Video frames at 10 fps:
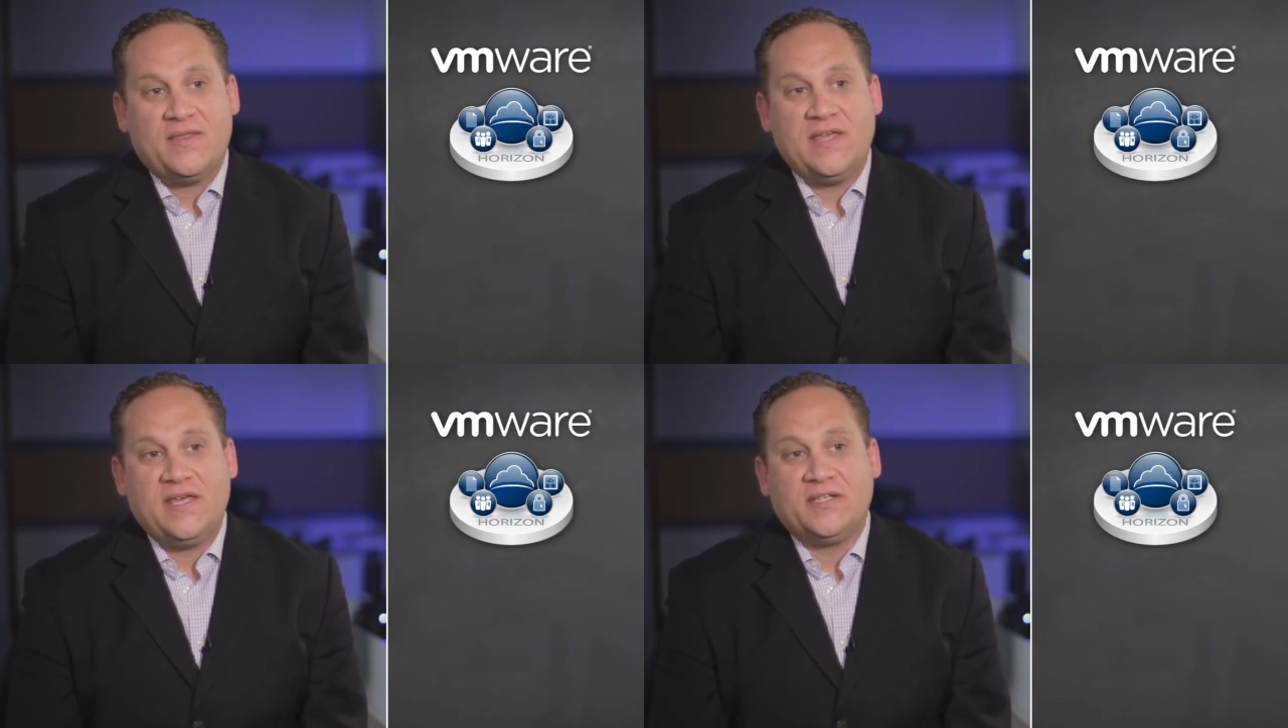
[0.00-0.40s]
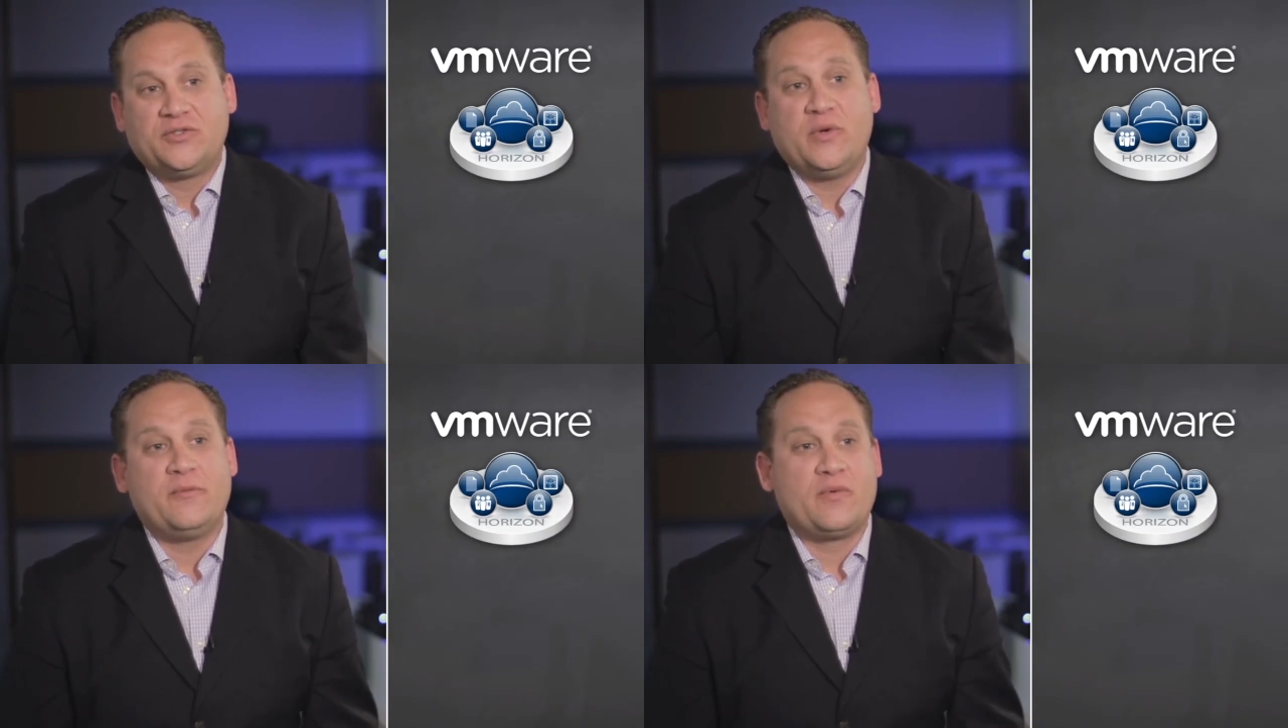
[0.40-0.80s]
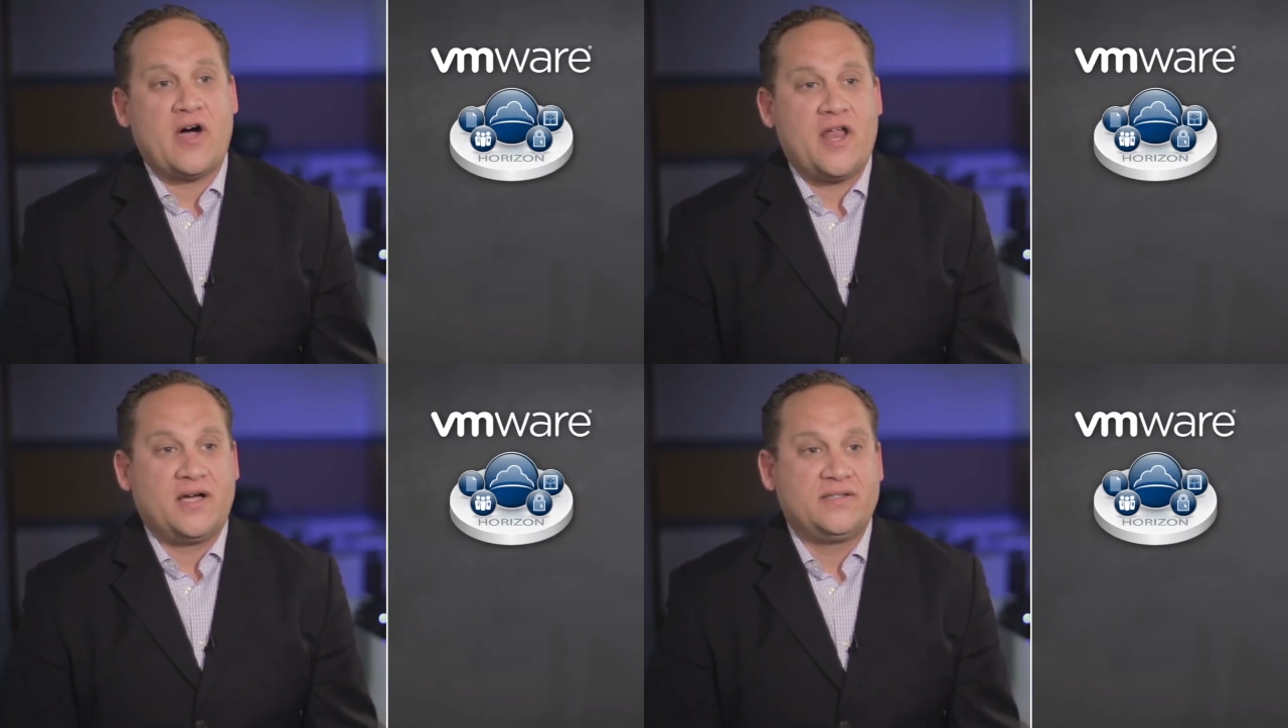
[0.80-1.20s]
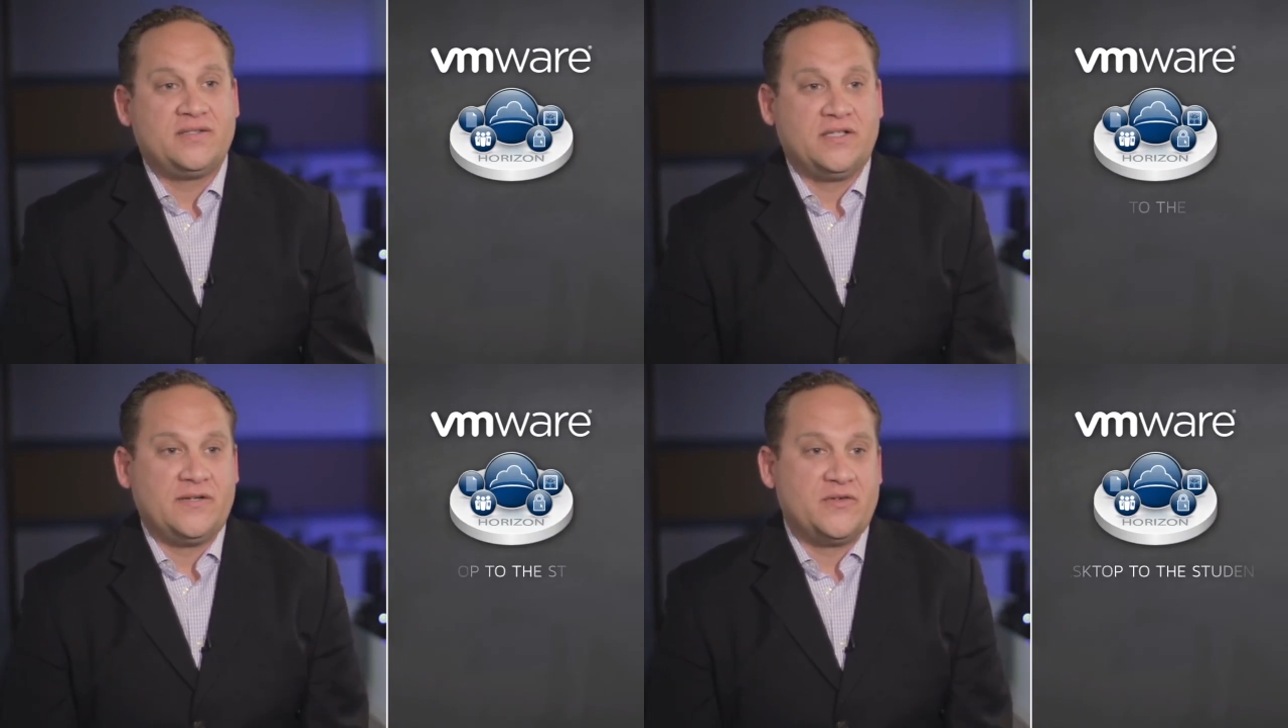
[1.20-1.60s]
The suite of products
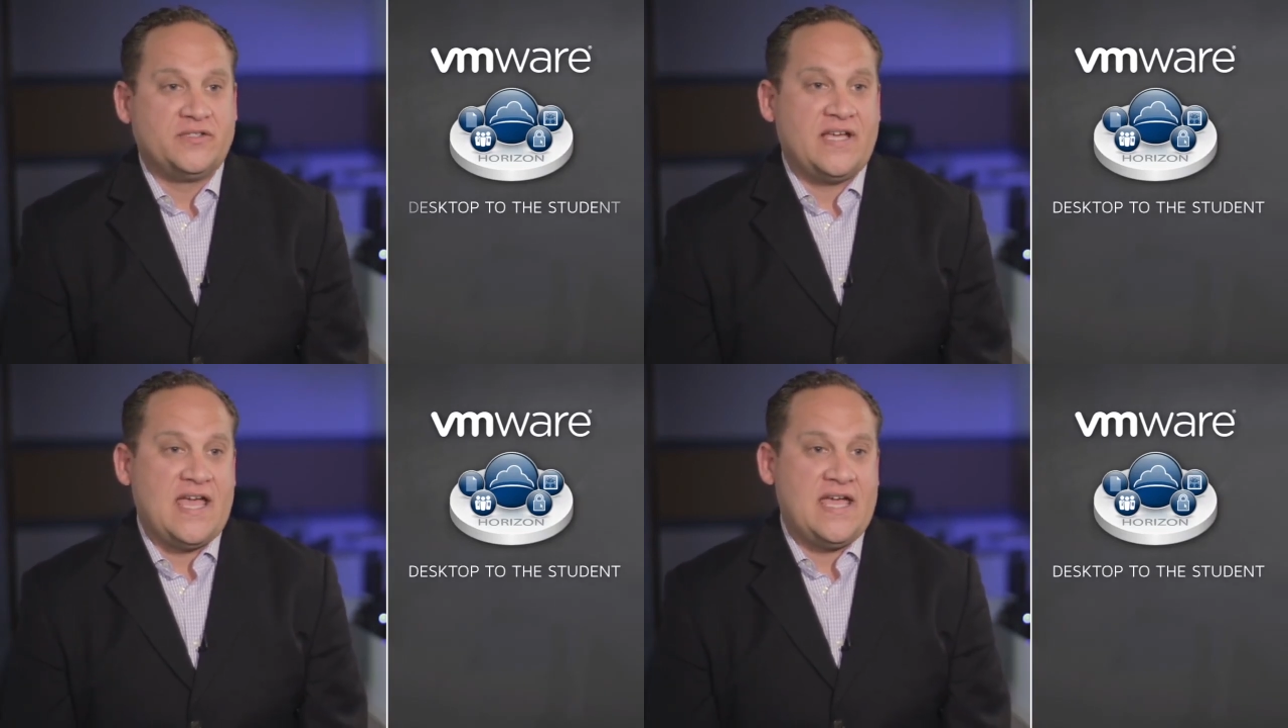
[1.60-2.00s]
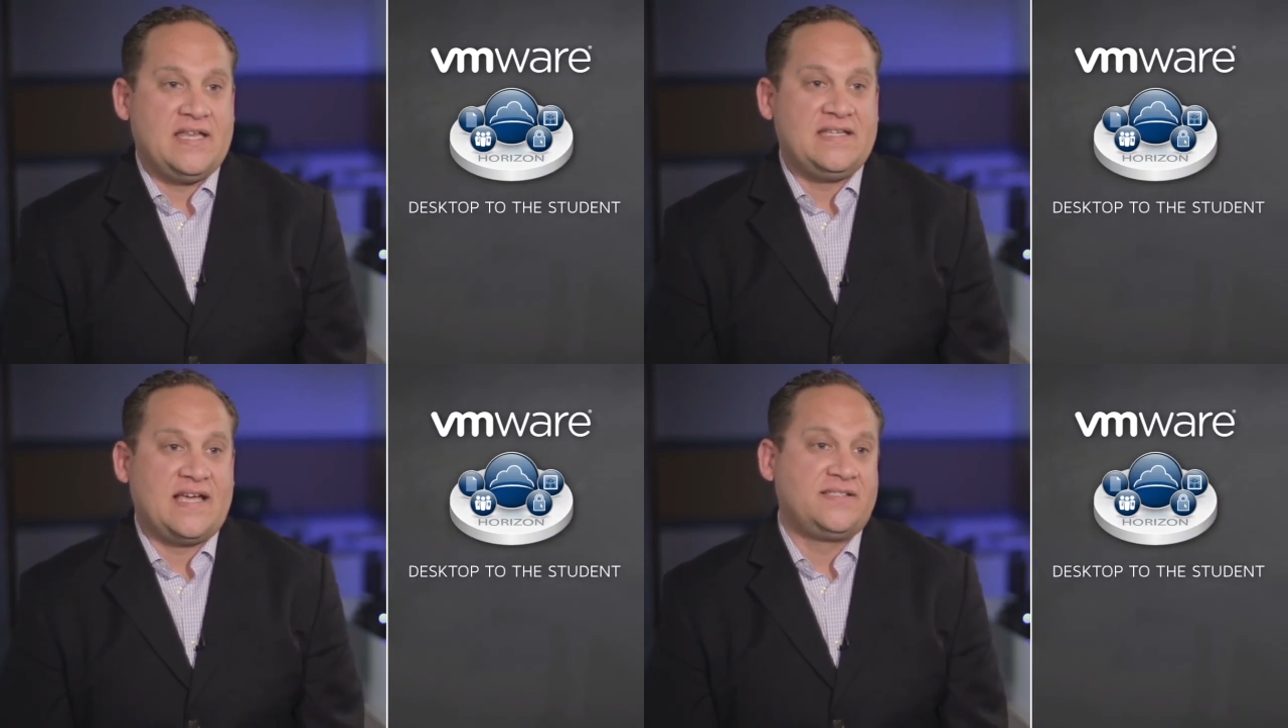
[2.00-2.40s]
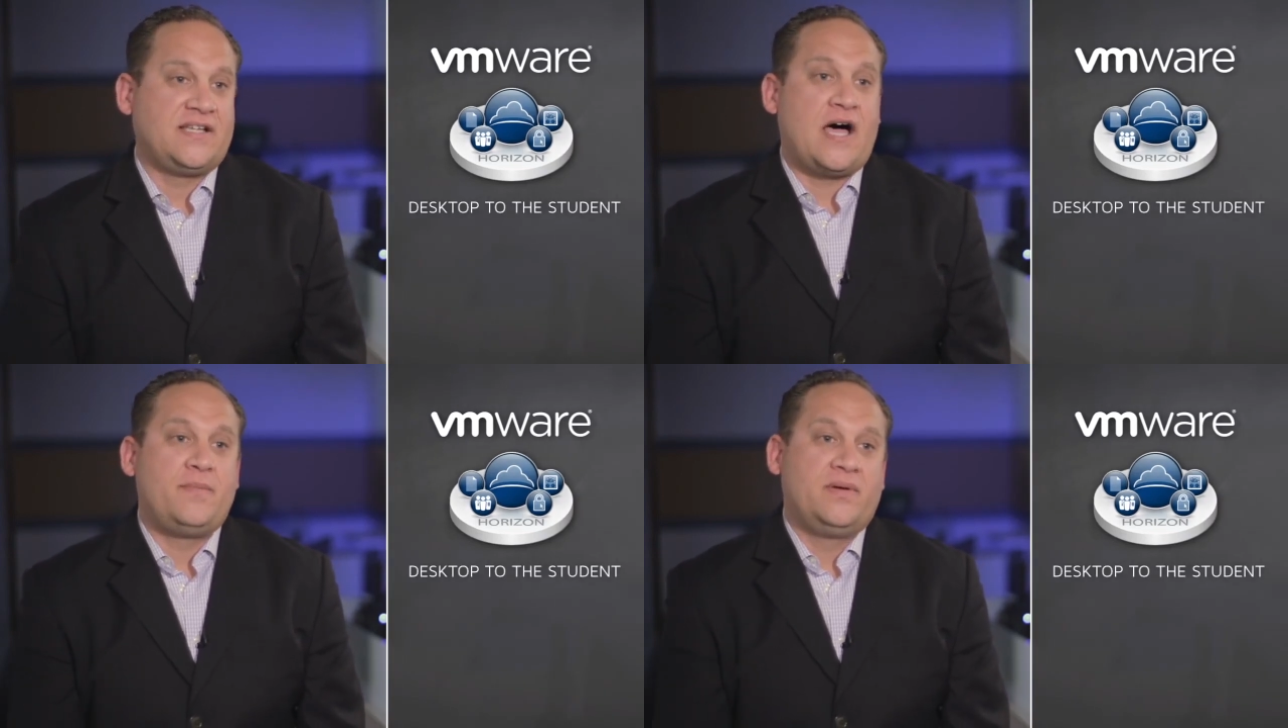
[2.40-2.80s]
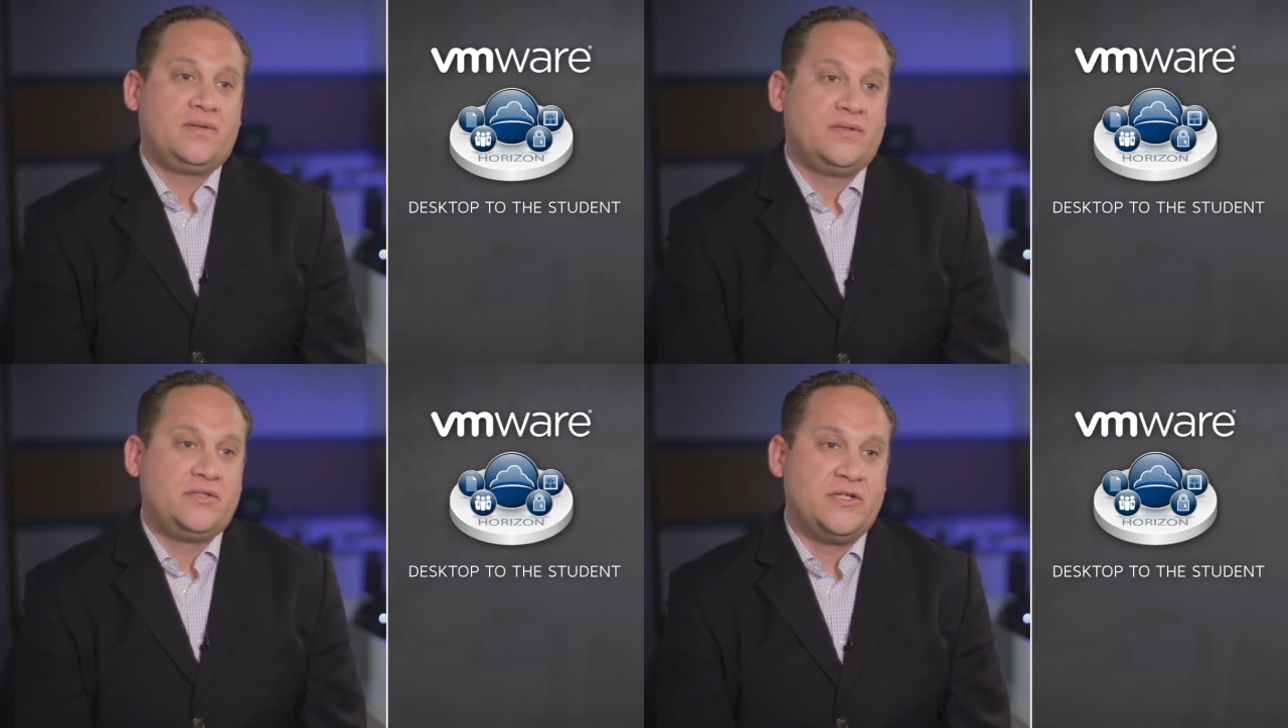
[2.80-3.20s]
delivers a
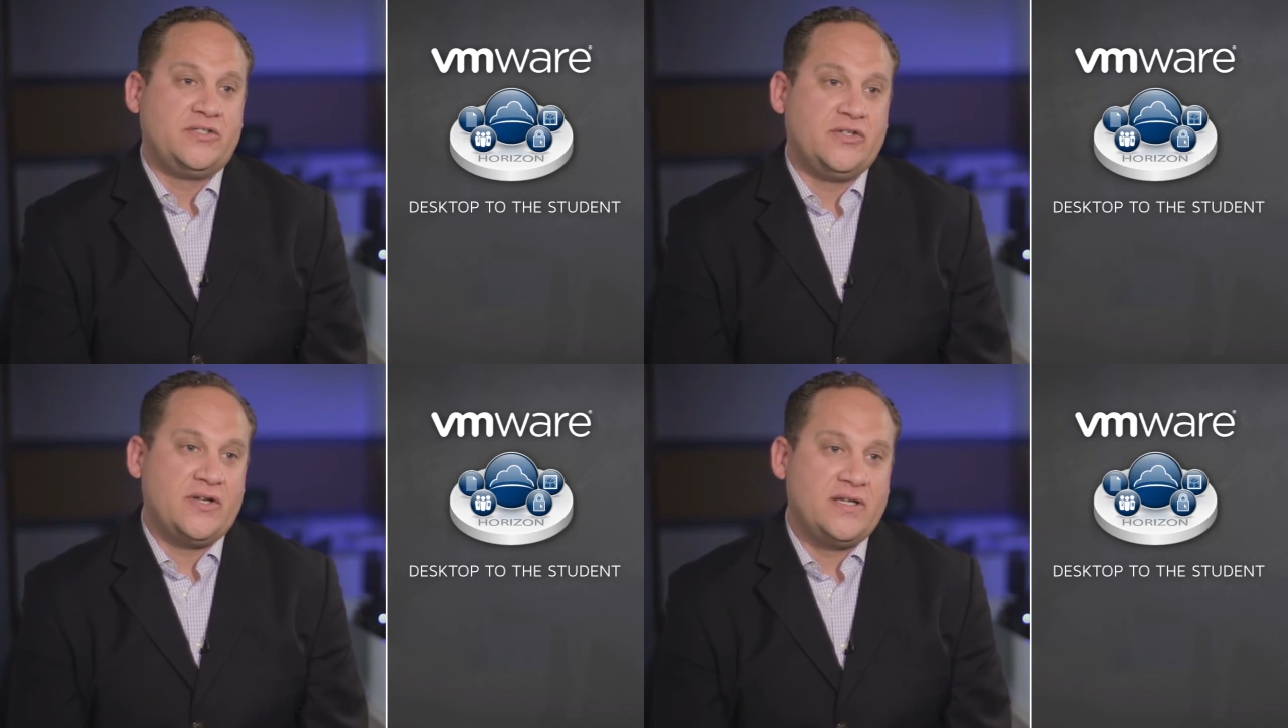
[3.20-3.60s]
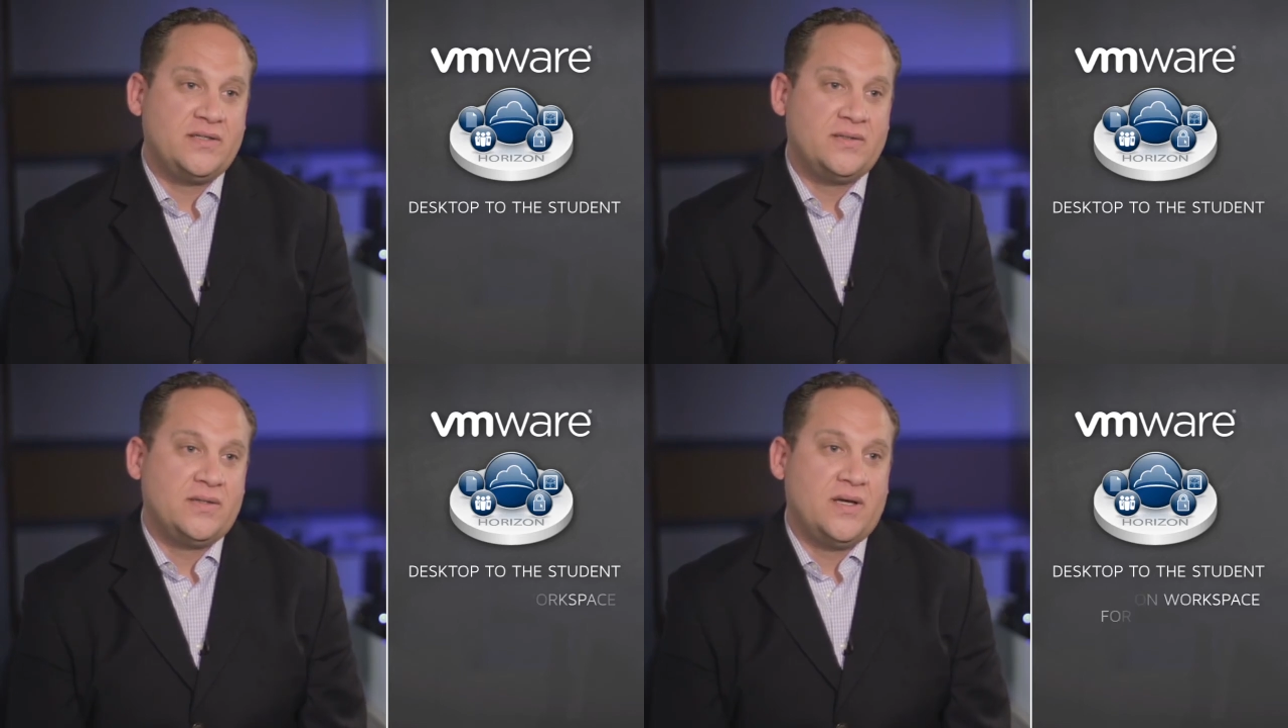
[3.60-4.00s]
desktop to the student,